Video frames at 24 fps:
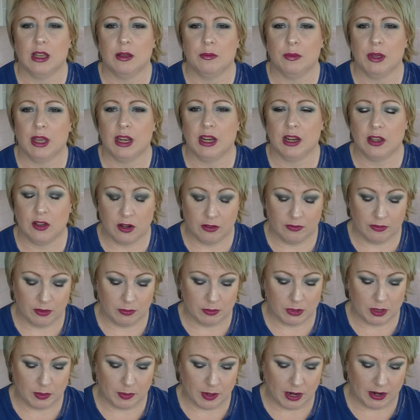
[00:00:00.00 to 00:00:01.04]
And I got it from
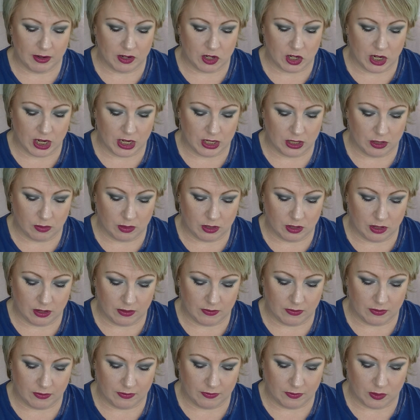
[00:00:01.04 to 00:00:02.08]
Tamara J, so it's not
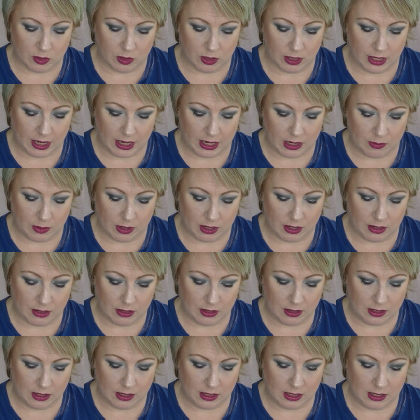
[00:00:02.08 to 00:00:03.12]
even full anyway.
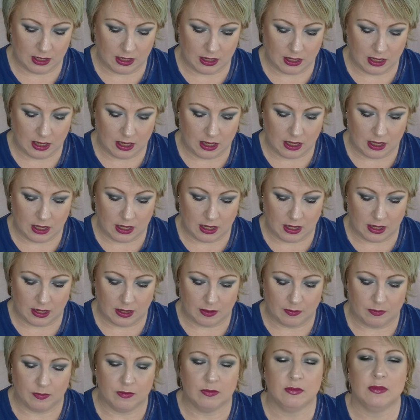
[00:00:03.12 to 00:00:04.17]

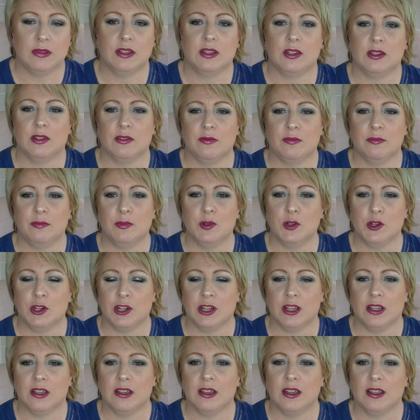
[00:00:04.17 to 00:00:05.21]
I'm sort of
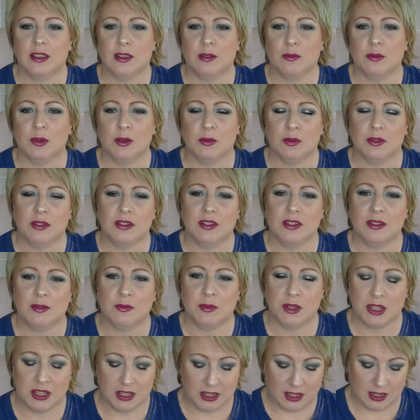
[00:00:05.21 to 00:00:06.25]
mushing it at the moment, just
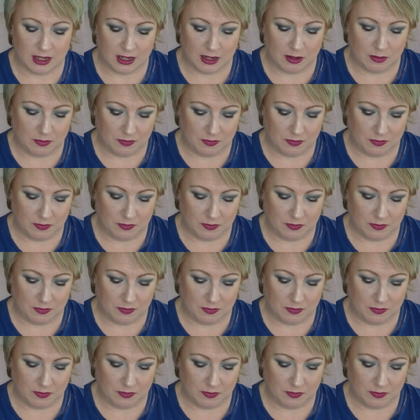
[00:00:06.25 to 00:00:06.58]
mixing it up.